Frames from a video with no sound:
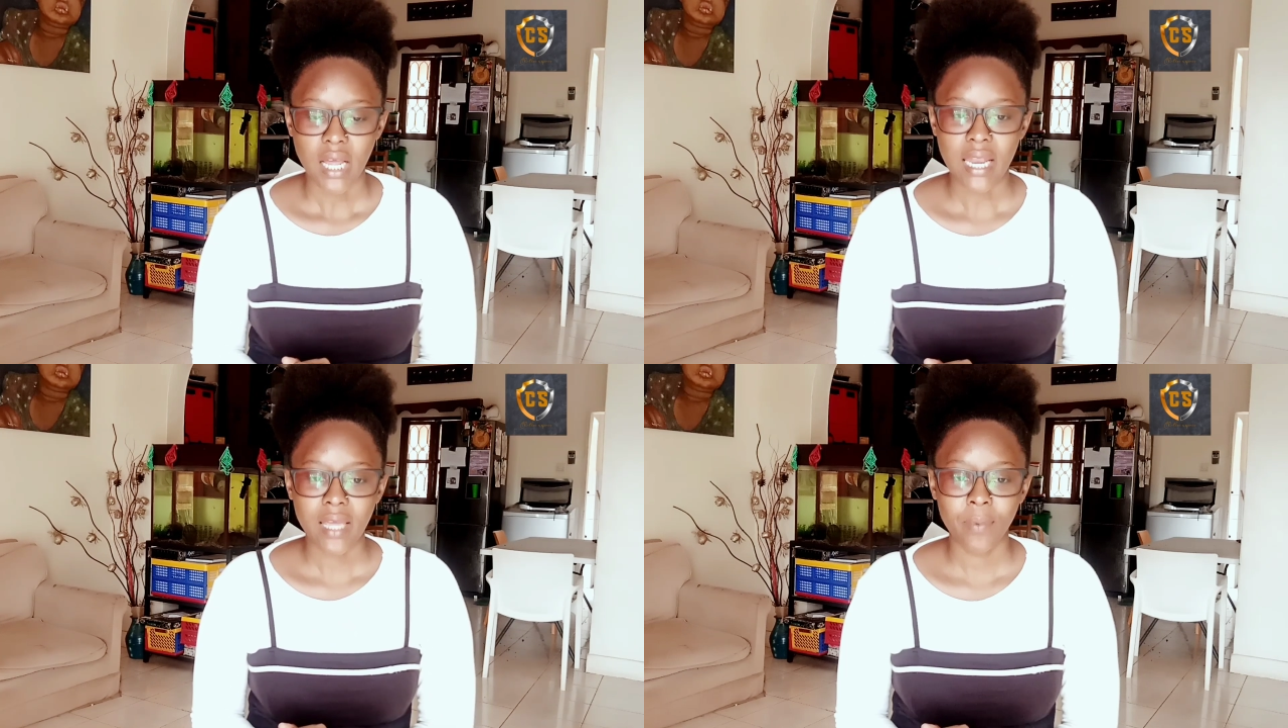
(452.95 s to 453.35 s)

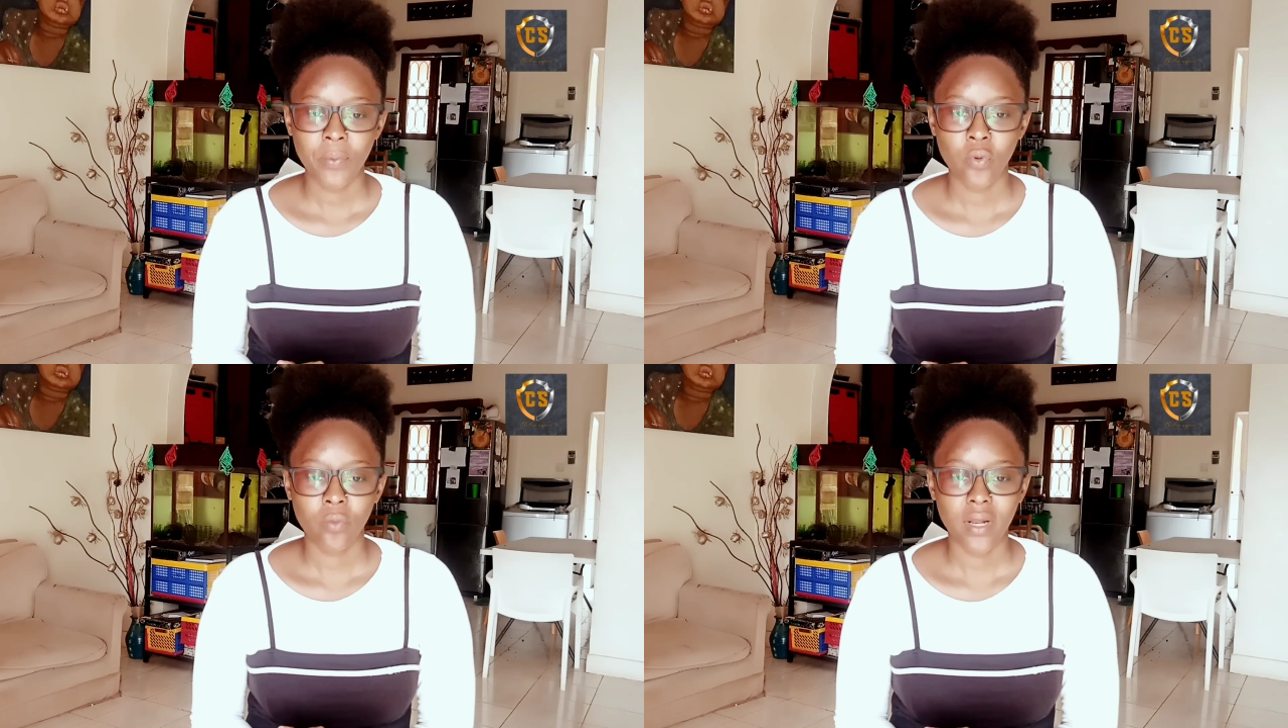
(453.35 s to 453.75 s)
And like
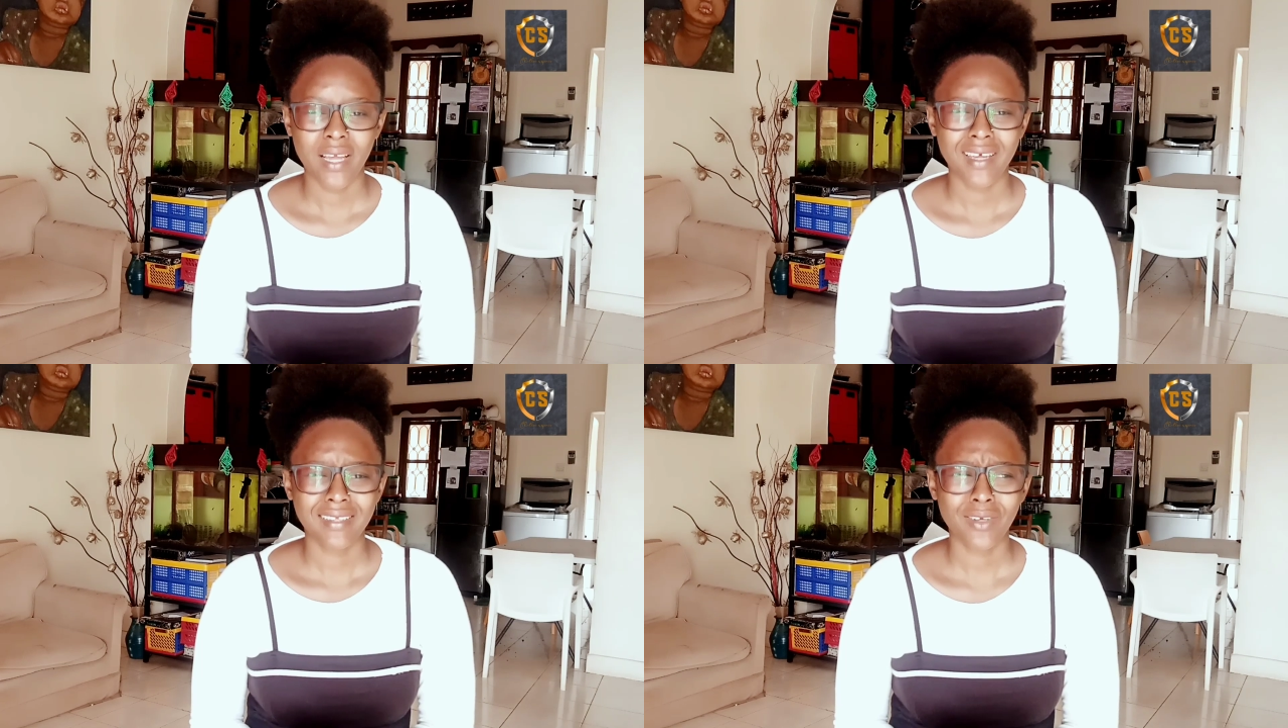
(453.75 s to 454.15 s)
people will be
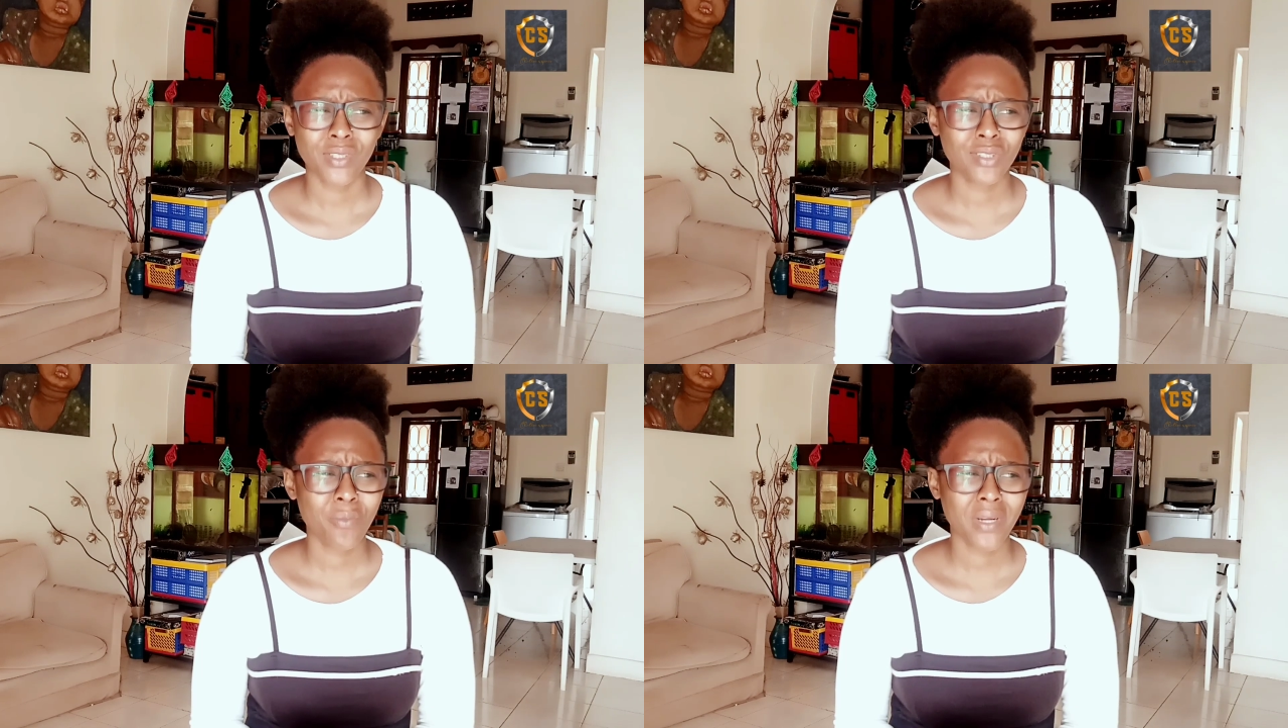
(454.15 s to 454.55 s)
like, there
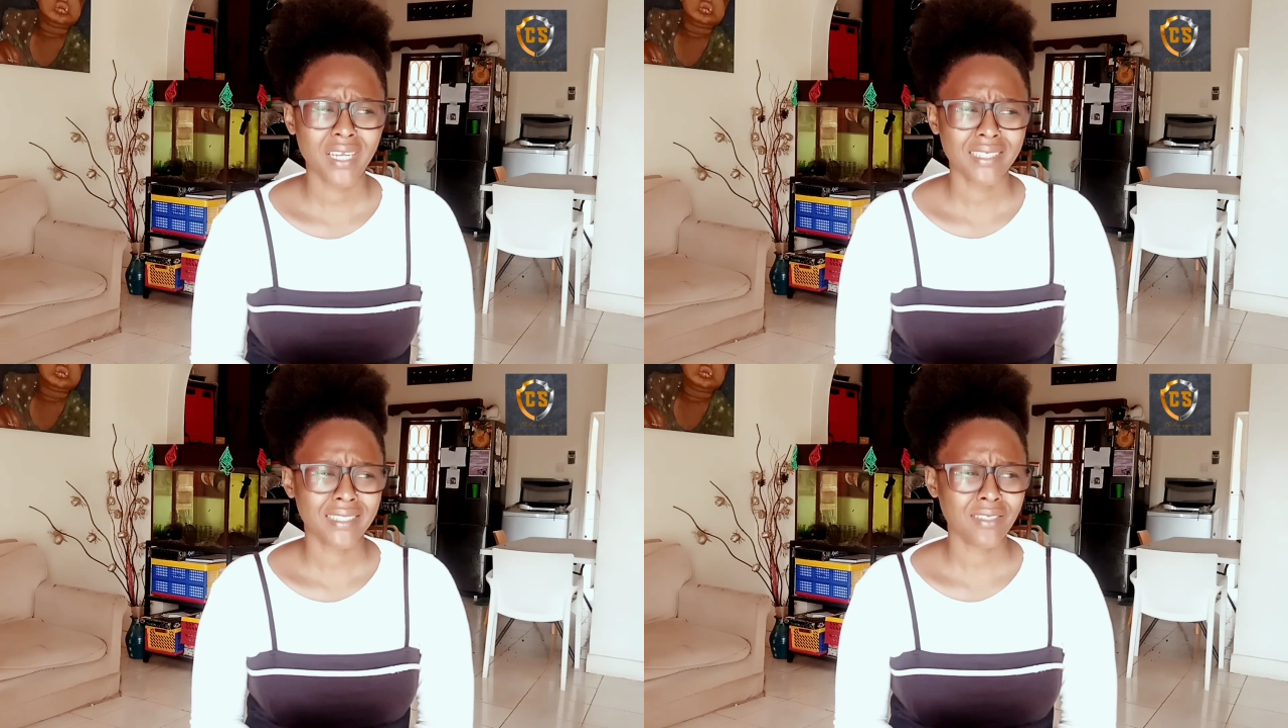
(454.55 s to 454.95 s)
was someone
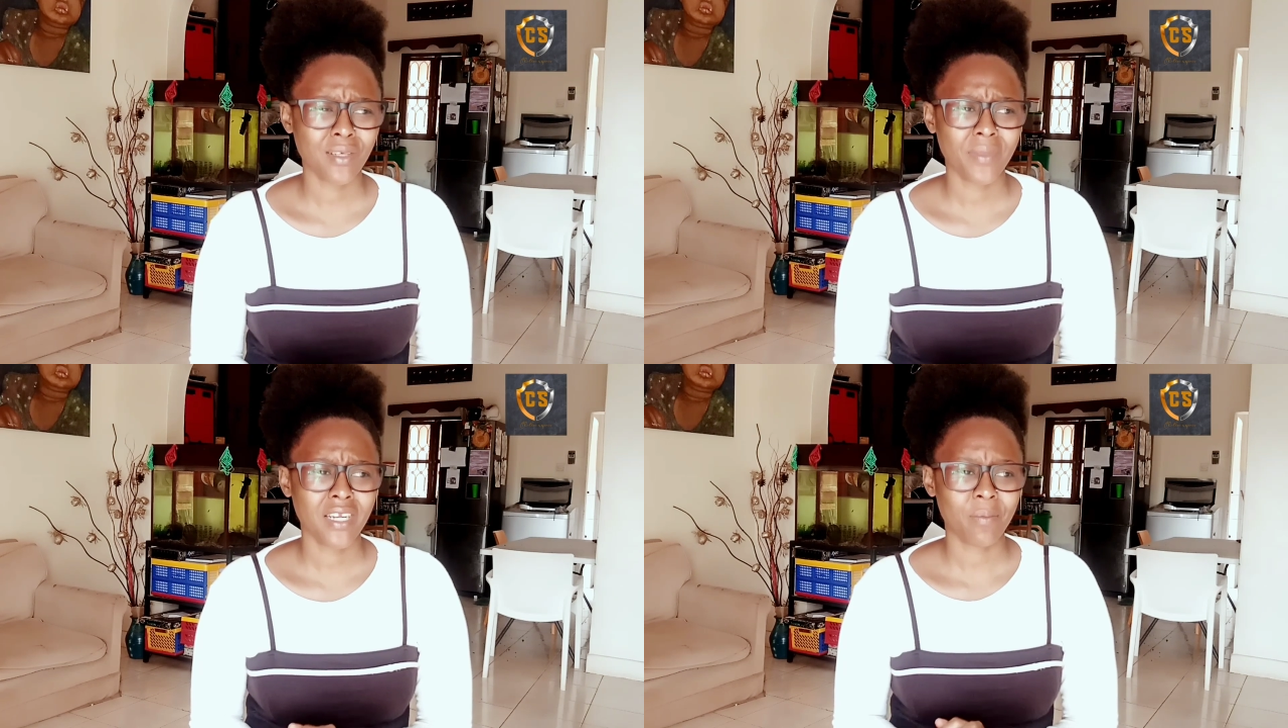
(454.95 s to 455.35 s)
that said
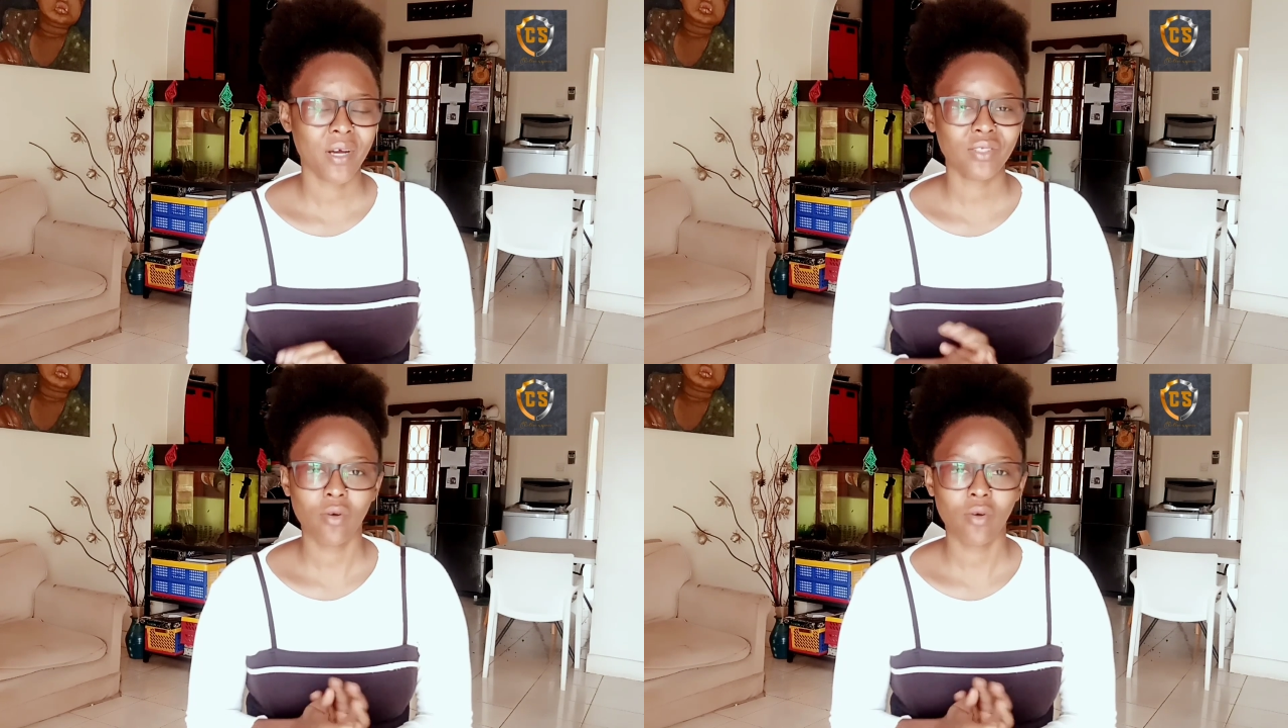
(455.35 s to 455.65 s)
something about,